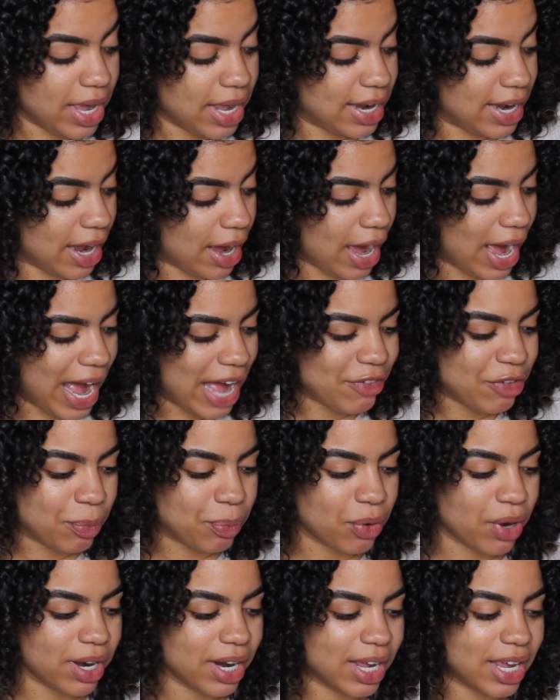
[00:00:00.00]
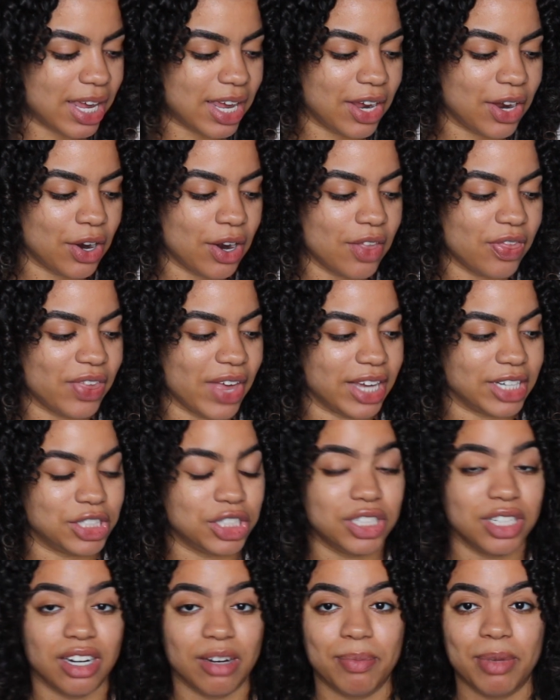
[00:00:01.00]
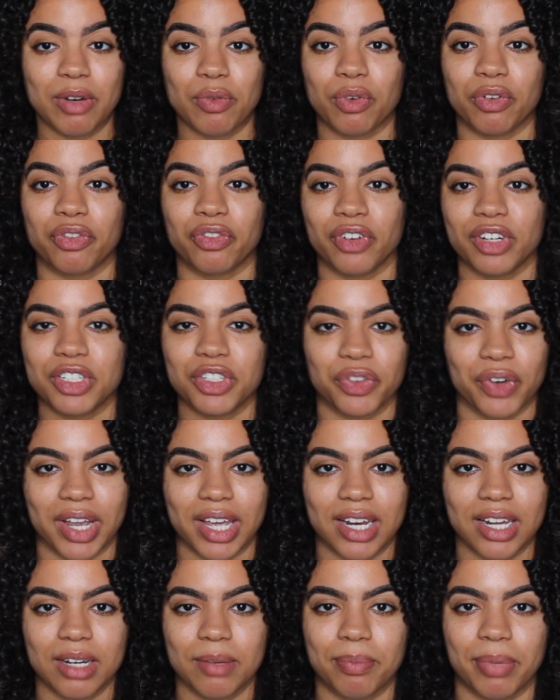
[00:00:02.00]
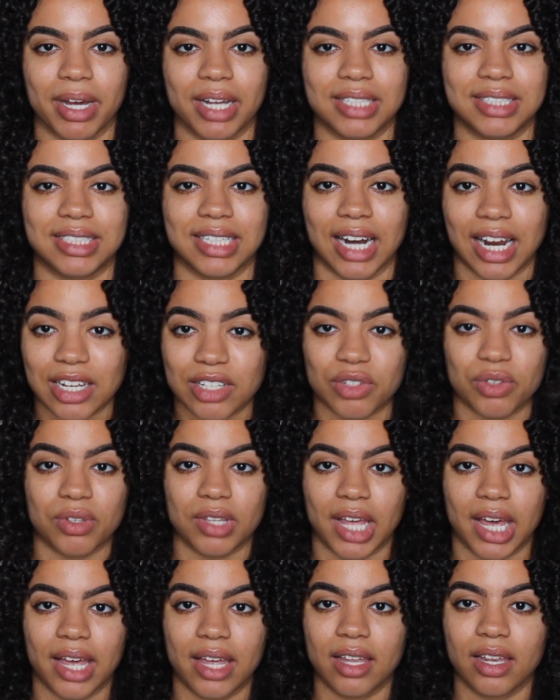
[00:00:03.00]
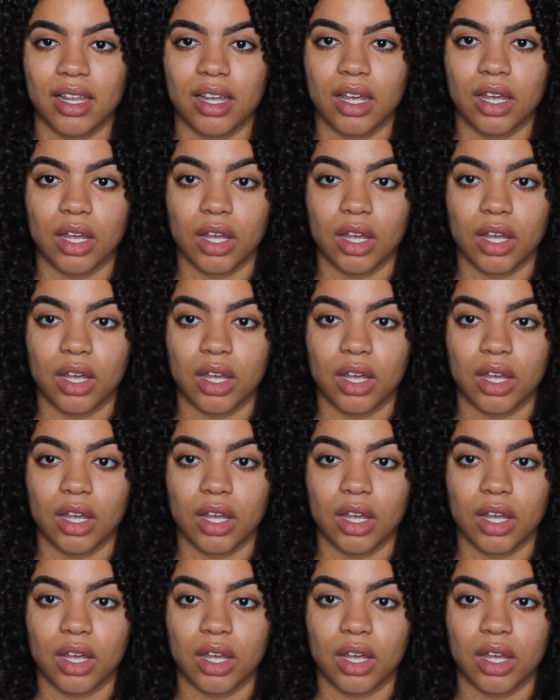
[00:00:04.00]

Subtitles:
Now, I have a product here that should have been refrigerated, but did I do that?